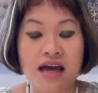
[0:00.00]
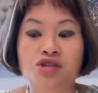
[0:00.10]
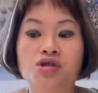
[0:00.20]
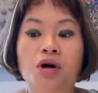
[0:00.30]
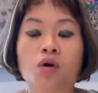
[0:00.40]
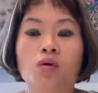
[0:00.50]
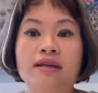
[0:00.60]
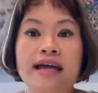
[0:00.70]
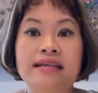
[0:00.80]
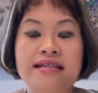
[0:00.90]
So
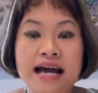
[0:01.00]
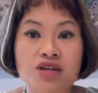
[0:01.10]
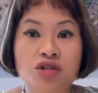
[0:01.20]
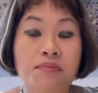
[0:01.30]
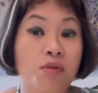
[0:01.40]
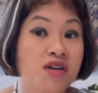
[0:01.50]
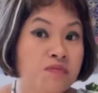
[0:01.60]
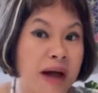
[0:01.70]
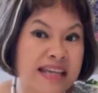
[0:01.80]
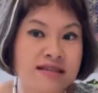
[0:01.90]
the intention, the more
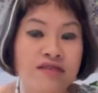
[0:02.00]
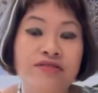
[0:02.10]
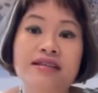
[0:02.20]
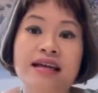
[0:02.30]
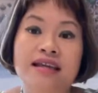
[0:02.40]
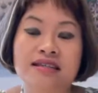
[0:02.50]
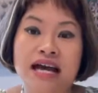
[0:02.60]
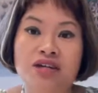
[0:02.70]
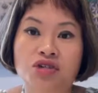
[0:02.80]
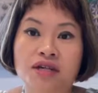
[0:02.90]
specific the
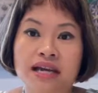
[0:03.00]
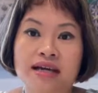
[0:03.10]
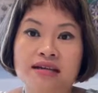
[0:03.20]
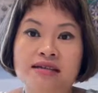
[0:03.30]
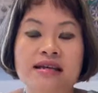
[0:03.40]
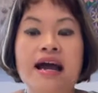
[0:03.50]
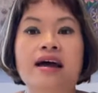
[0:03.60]
intention is,